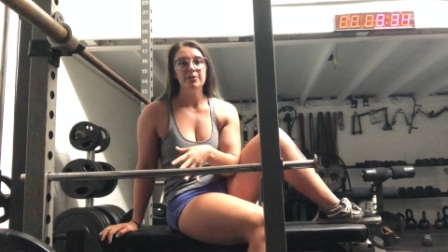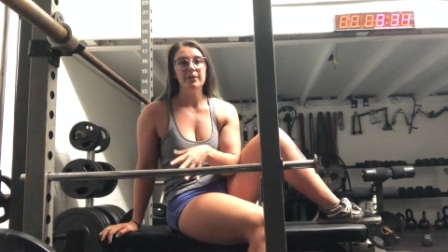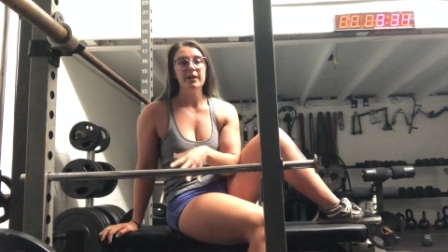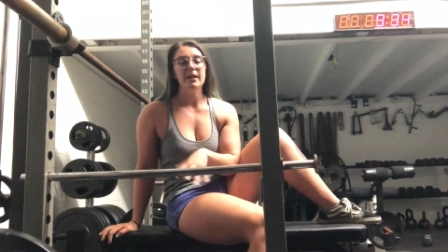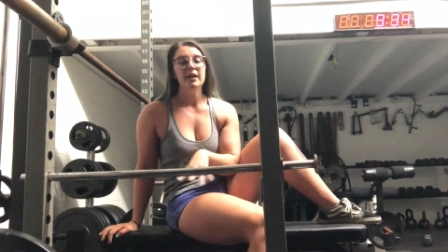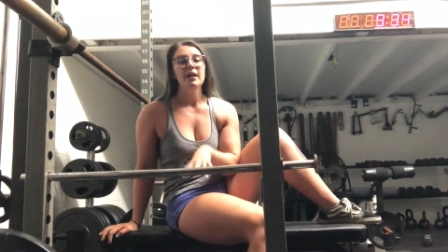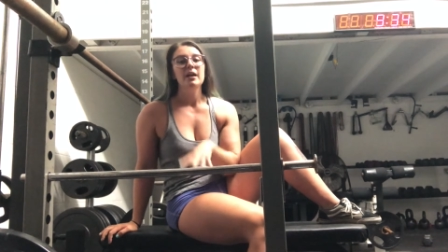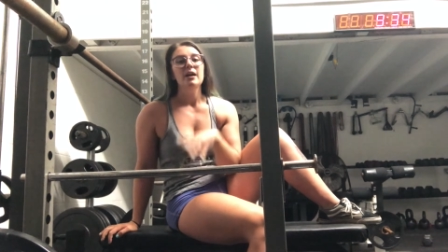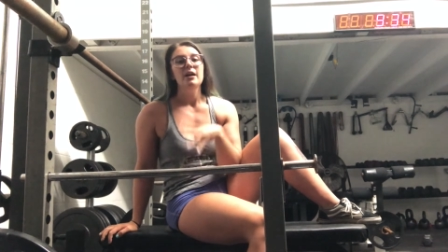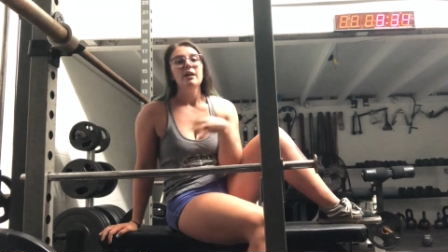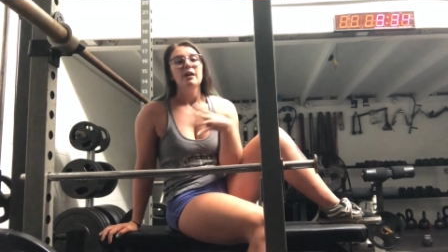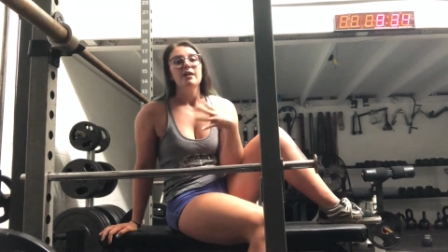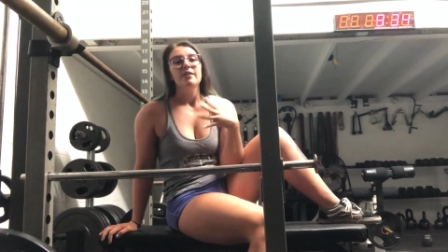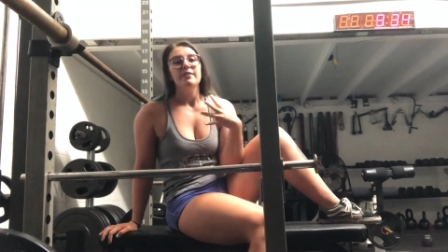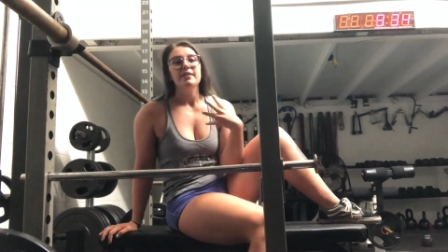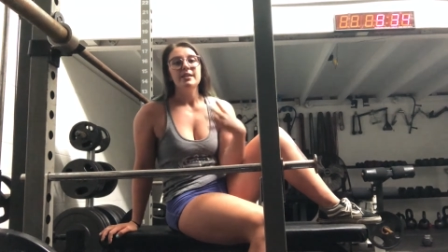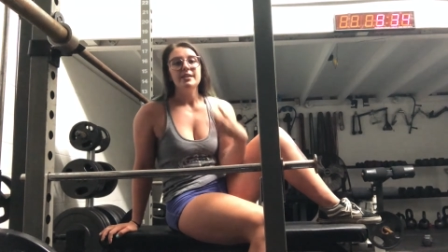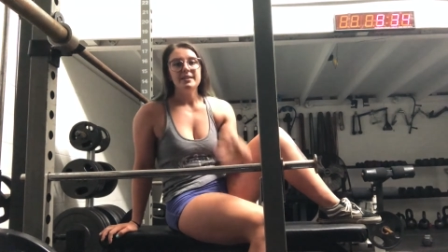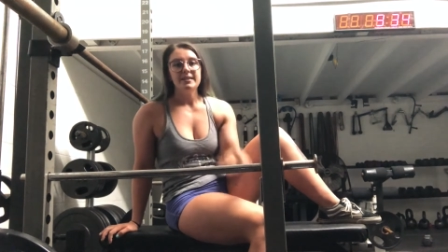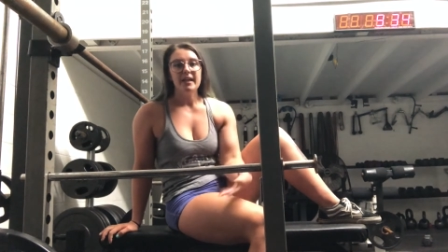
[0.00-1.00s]
it.
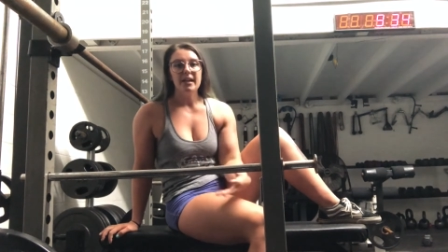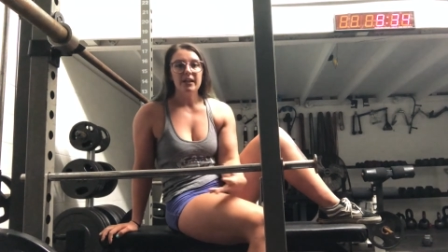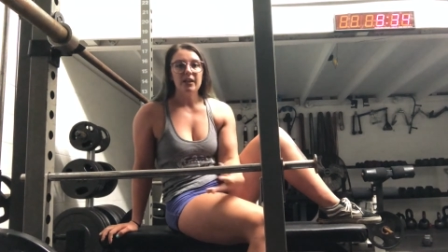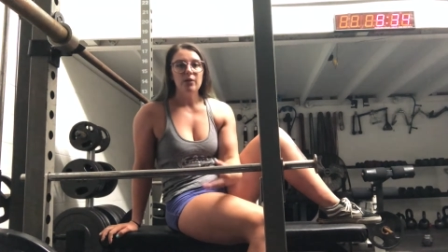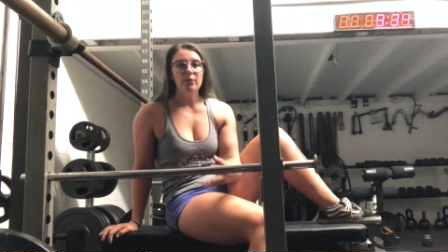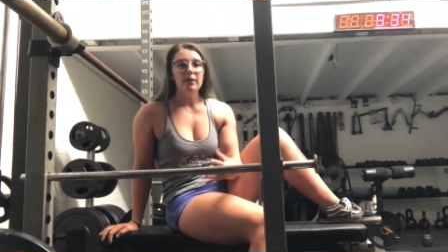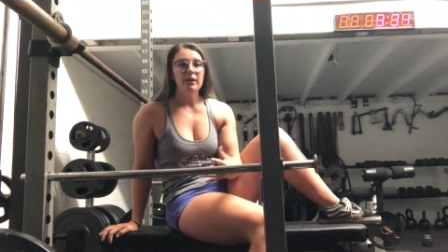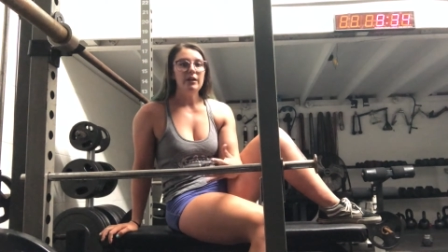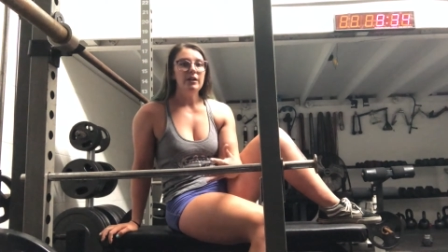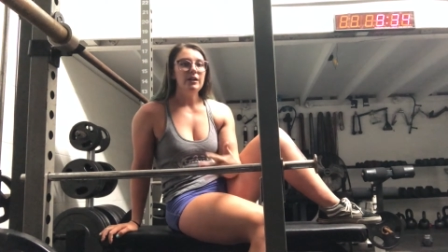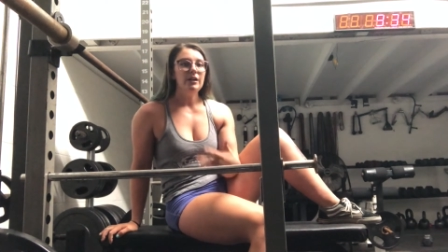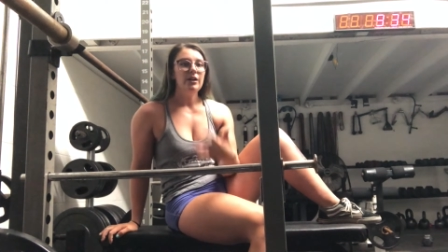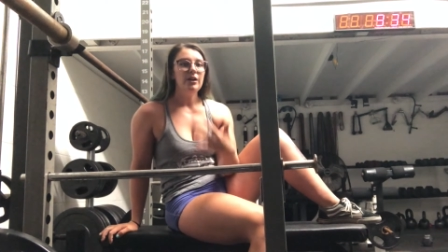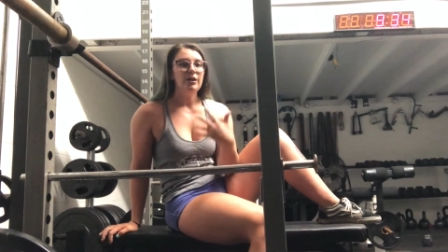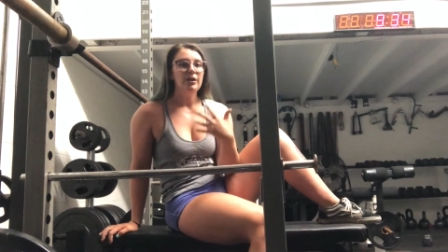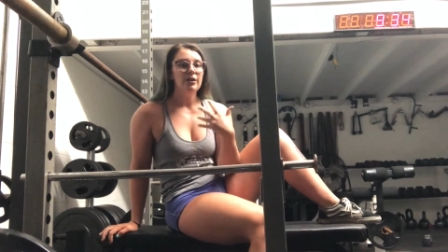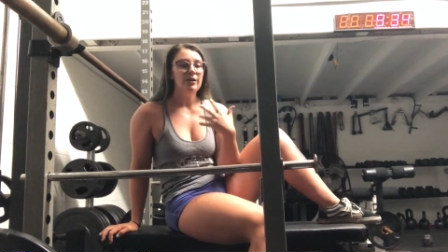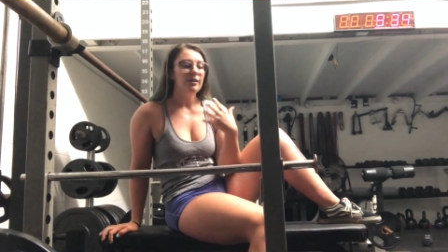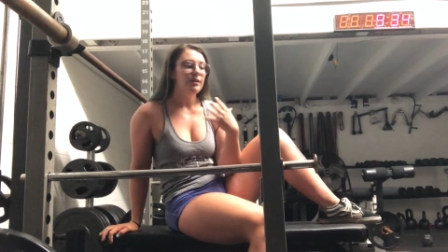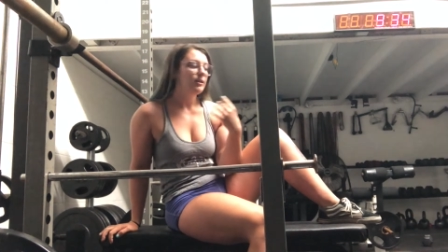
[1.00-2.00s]
The second way
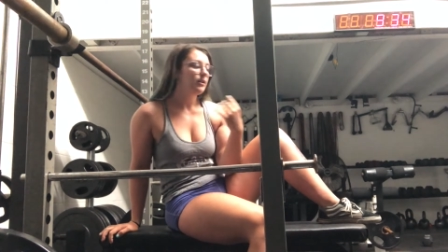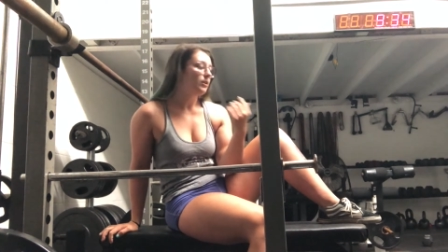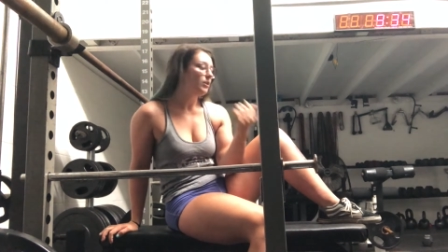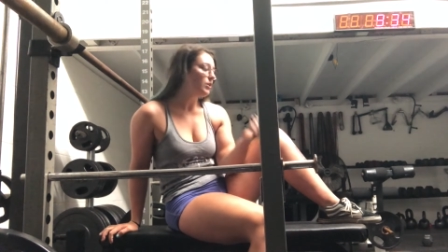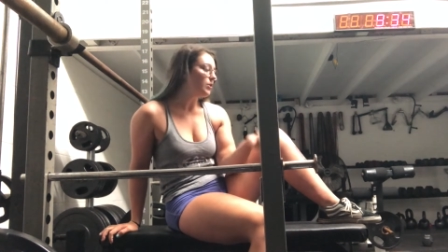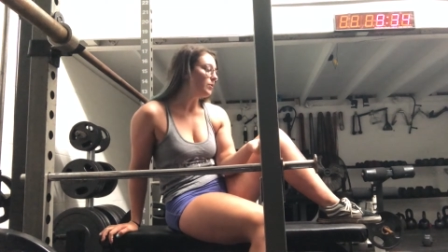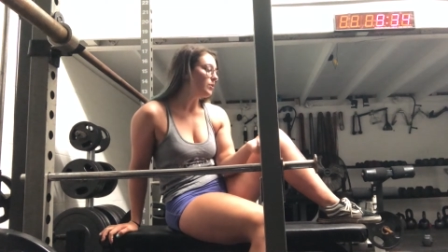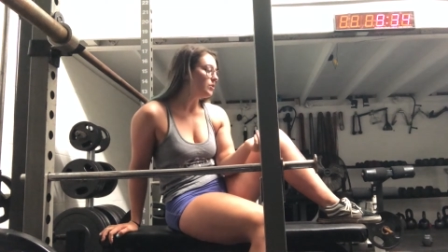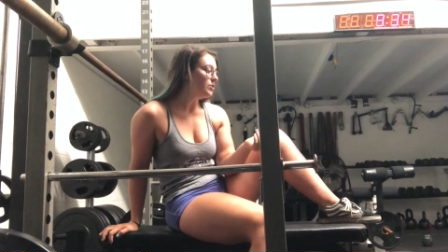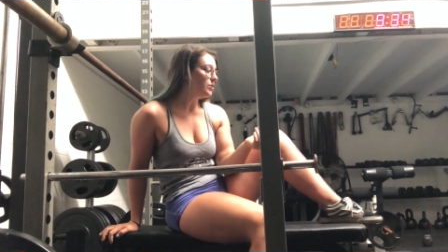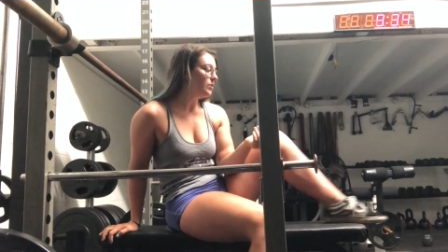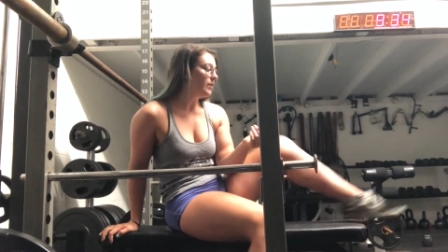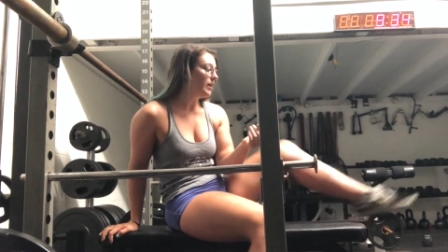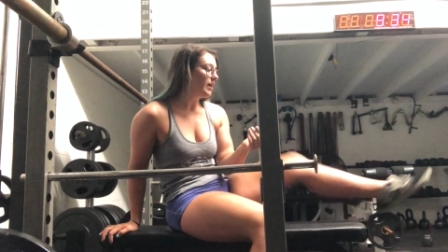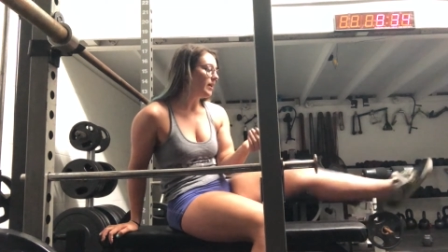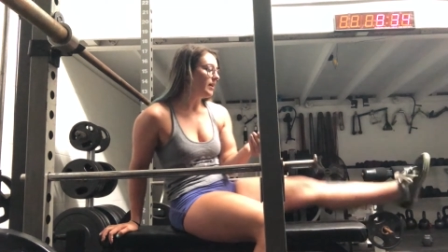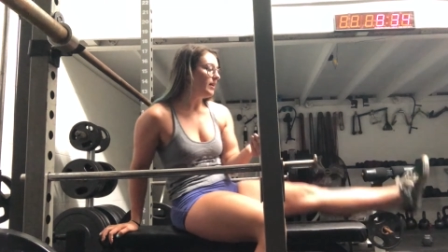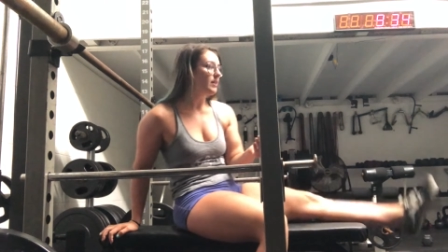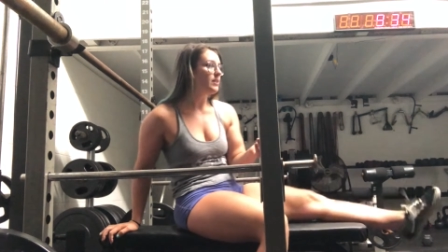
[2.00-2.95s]
you can do it